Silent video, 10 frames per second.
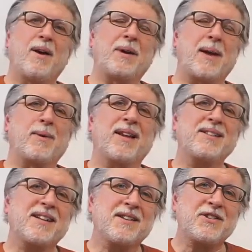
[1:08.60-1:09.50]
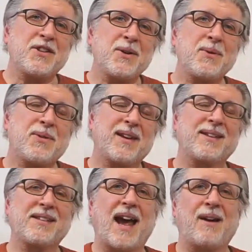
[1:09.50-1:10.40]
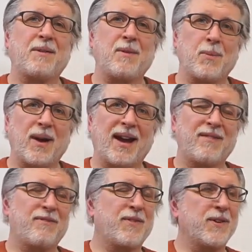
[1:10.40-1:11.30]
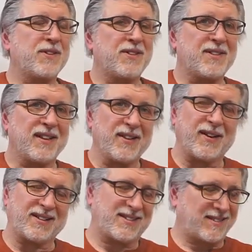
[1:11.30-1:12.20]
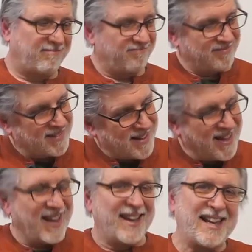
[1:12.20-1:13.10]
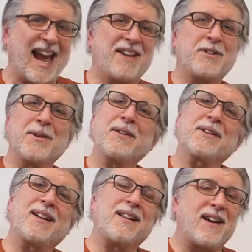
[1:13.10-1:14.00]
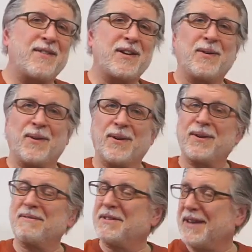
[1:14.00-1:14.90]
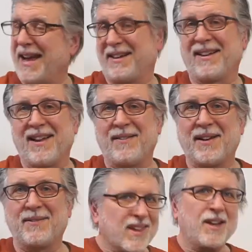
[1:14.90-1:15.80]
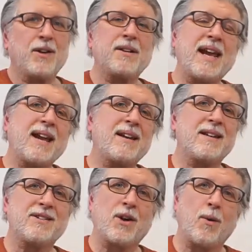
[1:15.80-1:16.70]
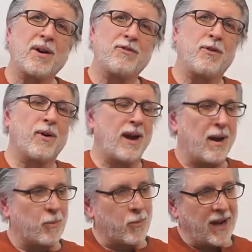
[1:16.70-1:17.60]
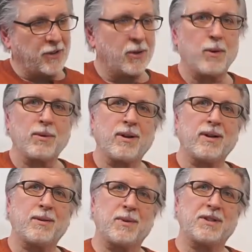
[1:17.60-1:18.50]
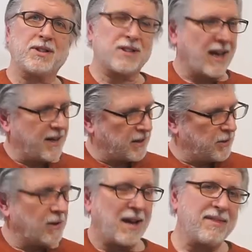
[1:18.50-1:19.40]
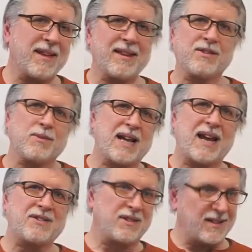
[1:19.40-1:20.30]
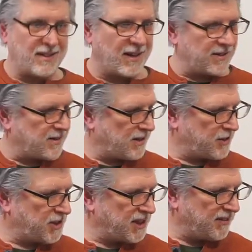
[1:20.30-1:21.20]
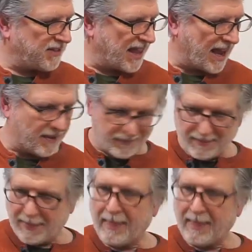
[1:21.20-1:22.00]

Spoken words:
Okay, well, let's get two things out of the way. First, the looks. Yeah, you're either gonna love it or you're not gonna love it. Godin is going for a retro look, which is kind of cool. I think this one actually does achieve that.